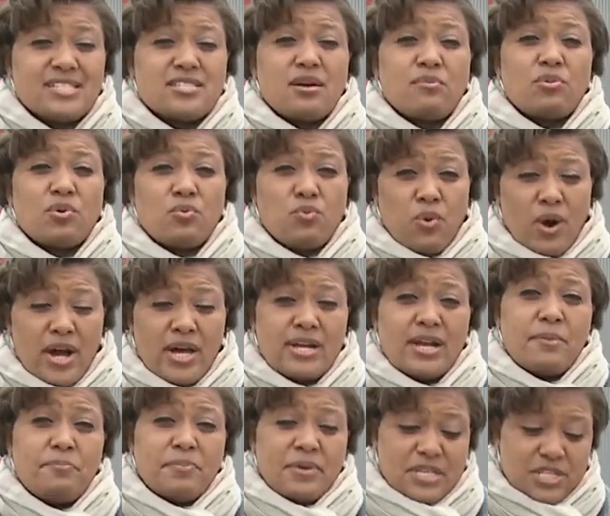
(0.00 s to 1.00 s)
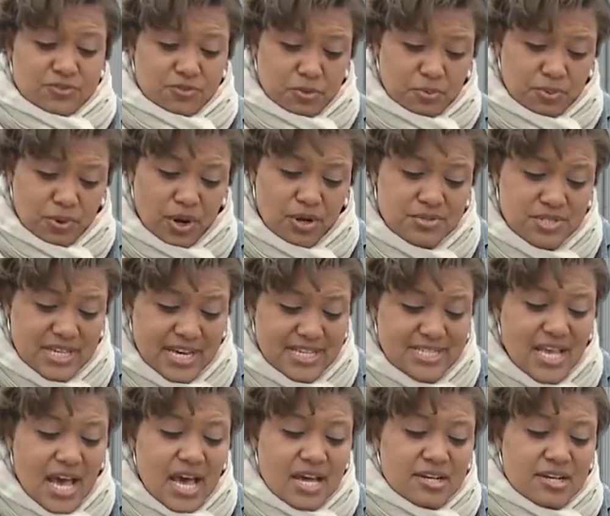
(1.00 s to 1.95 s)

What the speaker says: Number one, peaceful protest.